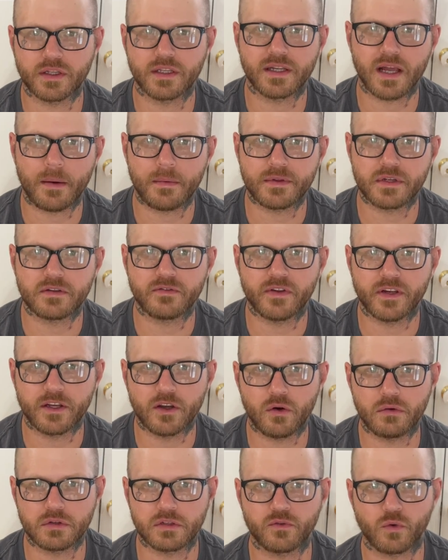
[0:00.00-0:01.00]
time of this video,
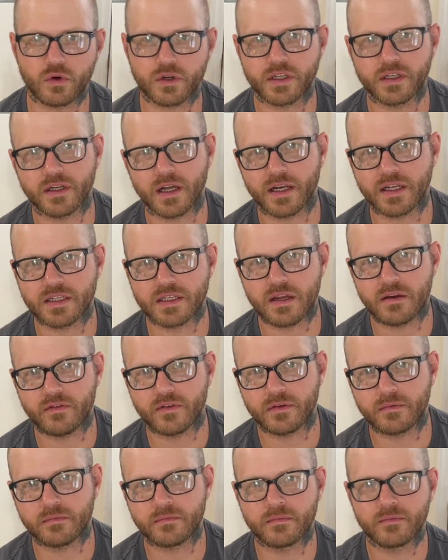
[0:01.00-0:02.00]
it was
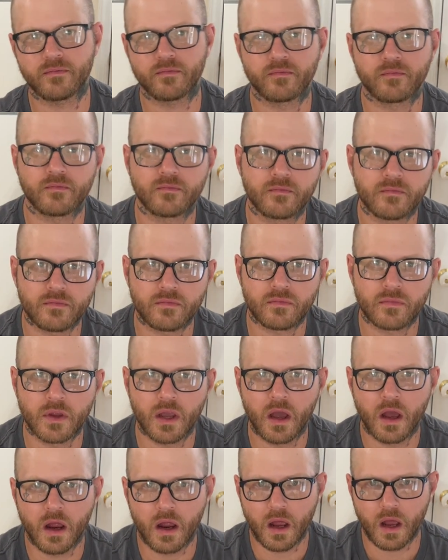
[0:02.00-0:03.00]
$14.97.
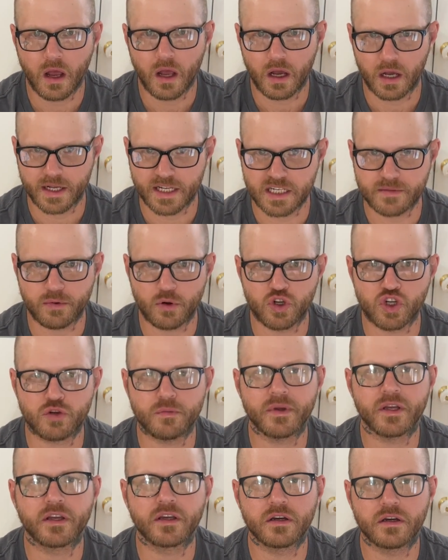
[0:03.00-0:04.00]
It's supposed to
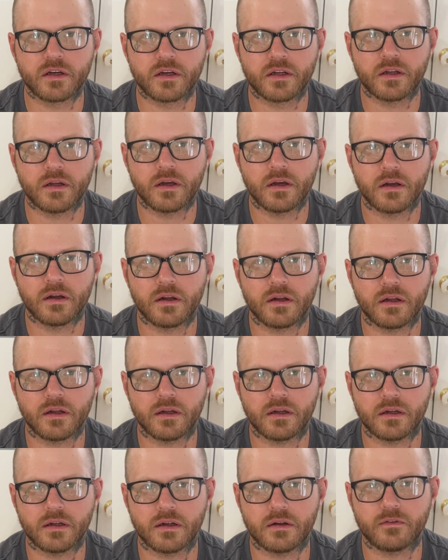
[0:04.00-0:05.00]
be good
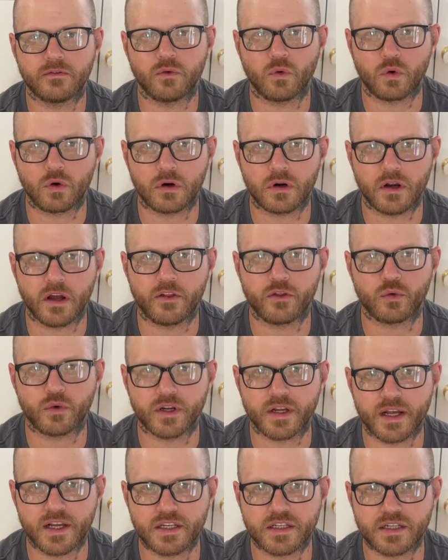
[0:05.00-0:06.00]
for a
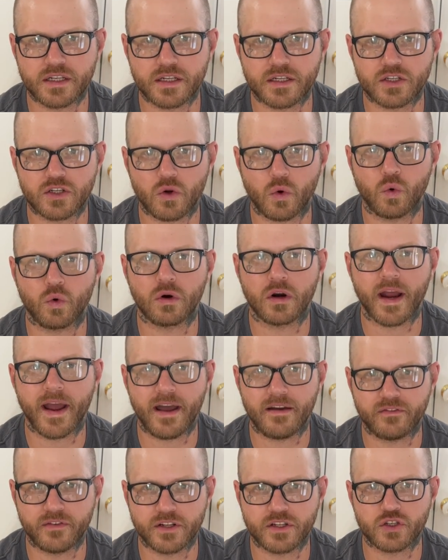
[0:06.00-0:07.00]
3/8 inch or
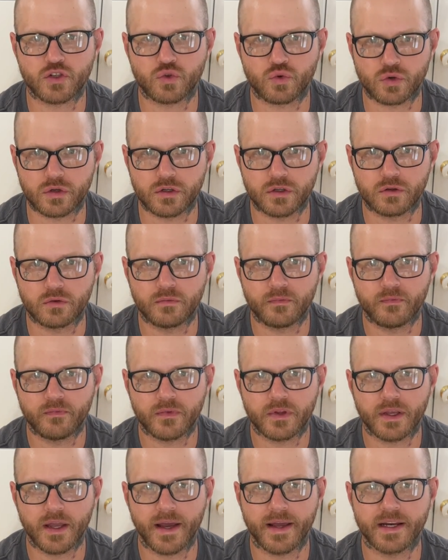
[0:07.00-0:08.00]
1/2 inch drill,
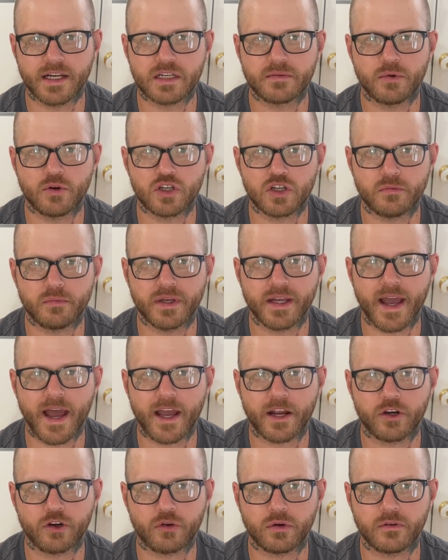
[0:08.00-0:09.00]
and it's supposed to be
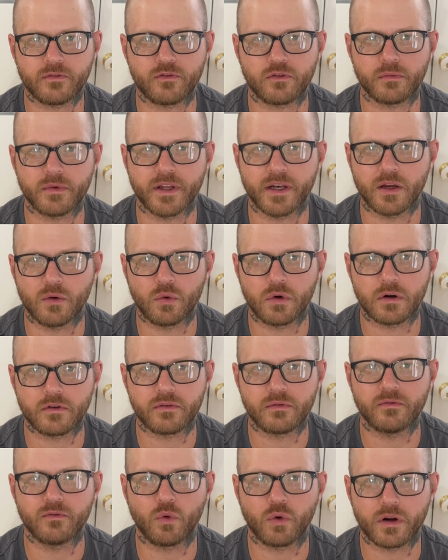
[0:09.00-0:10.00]
accurate from anywhere
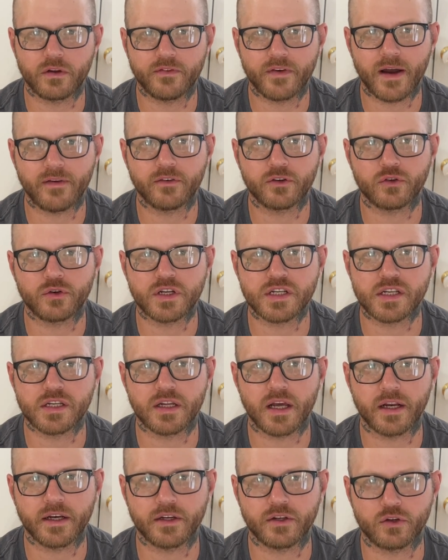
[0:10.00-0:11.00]
from 45 degrees to
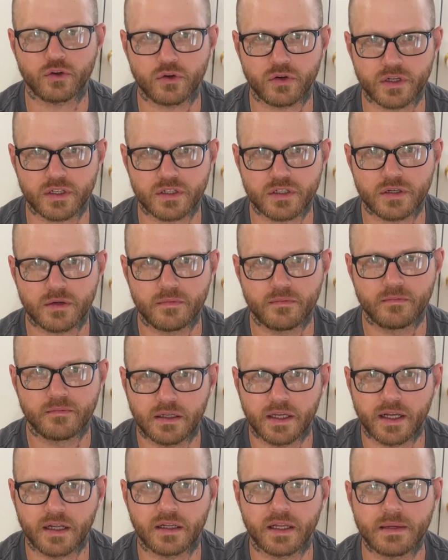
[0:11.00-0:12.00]
90 degrees.
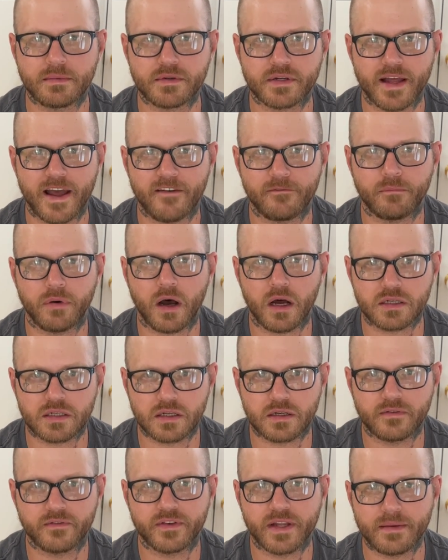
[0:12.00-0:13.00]
It claims to have
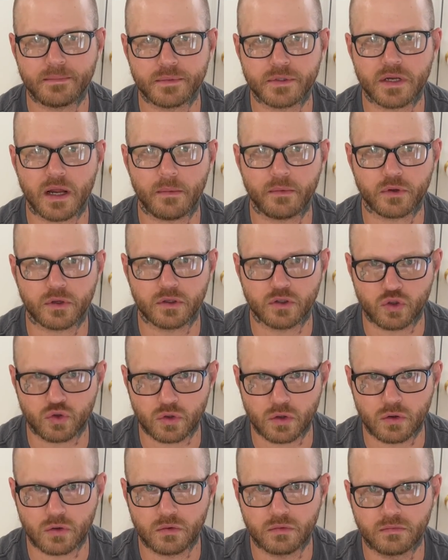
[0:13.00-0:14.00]
positive depth stop
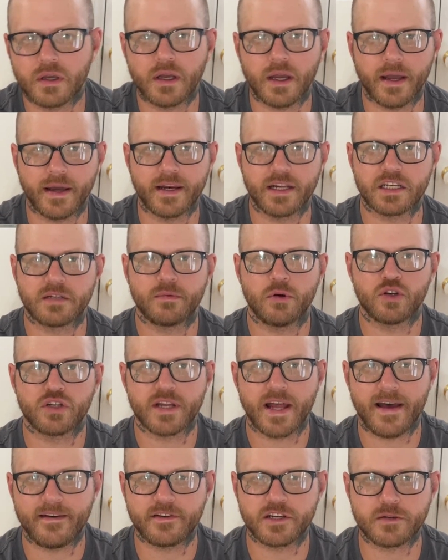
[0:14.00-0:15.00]
control, and it's supposed to
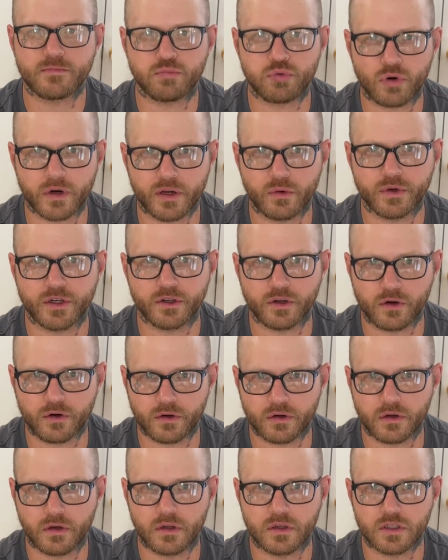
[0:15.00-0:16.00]
have spring
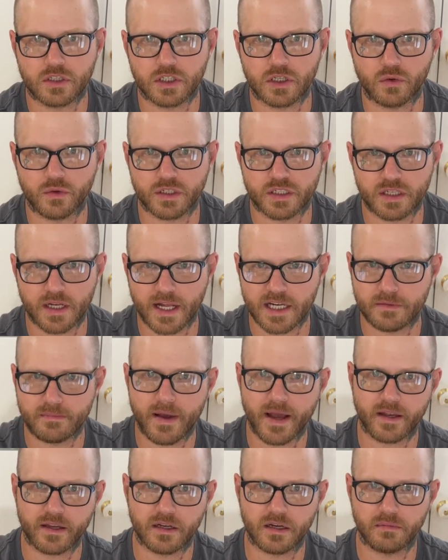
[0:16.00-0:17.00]
return, so it slides
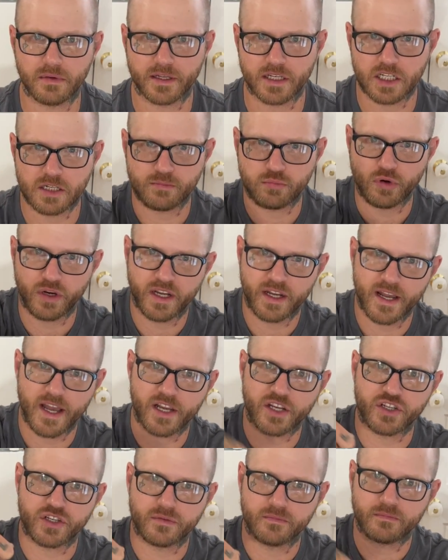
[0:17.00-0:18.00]
back up like a spring
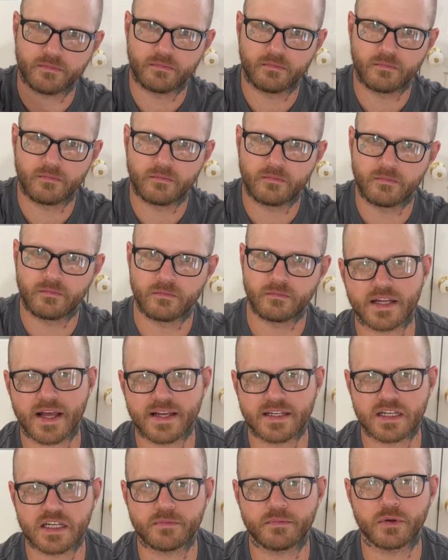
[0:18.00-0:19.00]
action. It
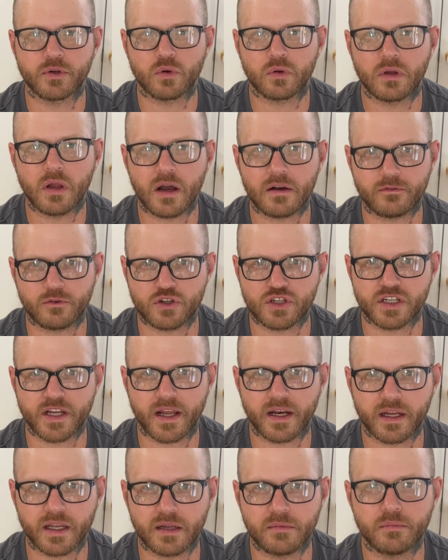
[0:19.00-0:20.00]
has a spindle lock for
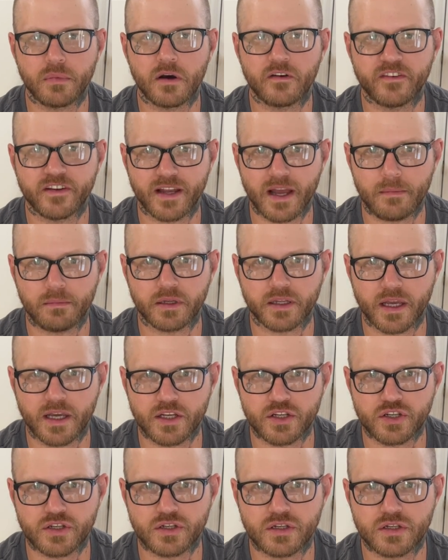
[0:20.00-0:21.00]
sanding and buffing
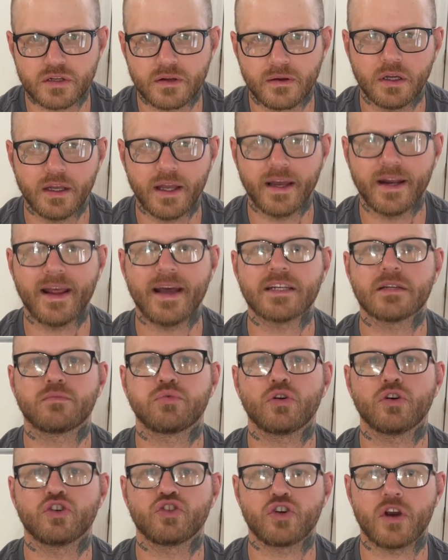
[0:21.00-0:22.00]
applications, and it has a
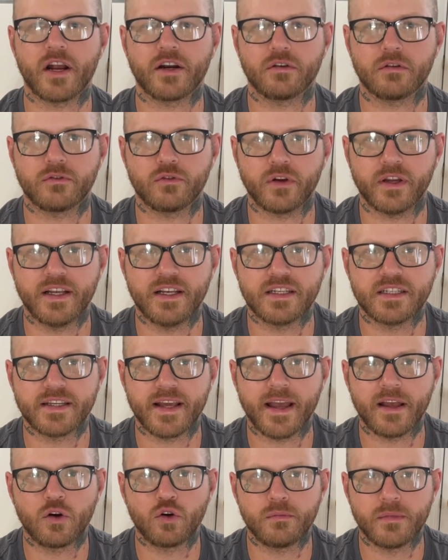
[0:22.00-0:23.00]
protractor for easy
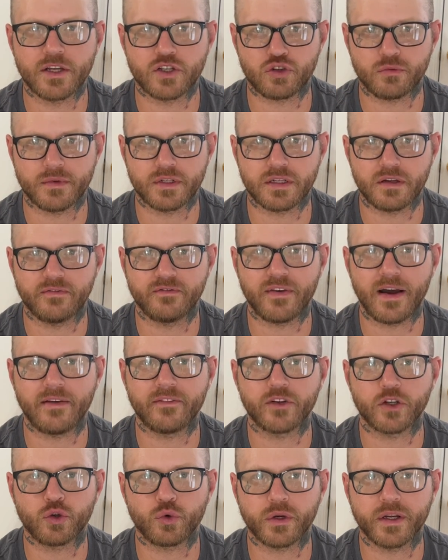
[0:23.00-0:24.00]
angle measurements in
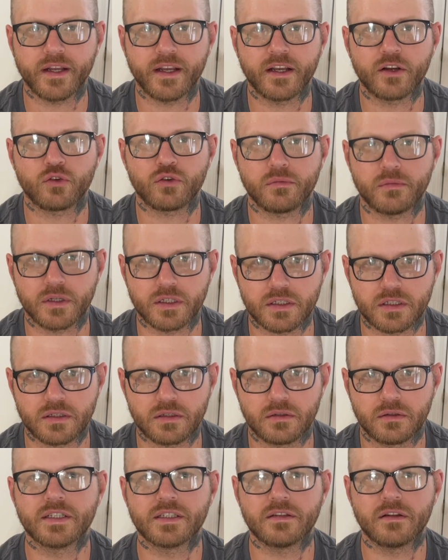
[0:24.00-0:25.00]
5-degree increments.
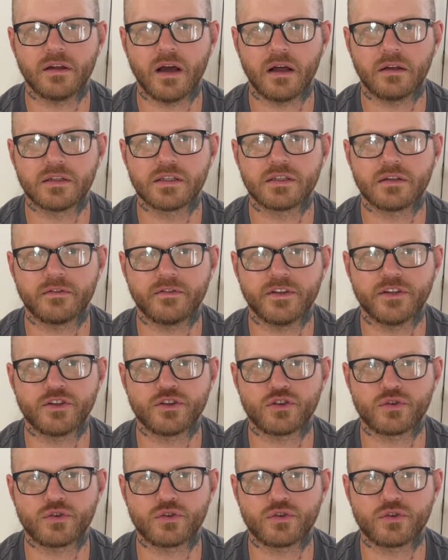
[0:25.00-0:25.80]
I'll list the features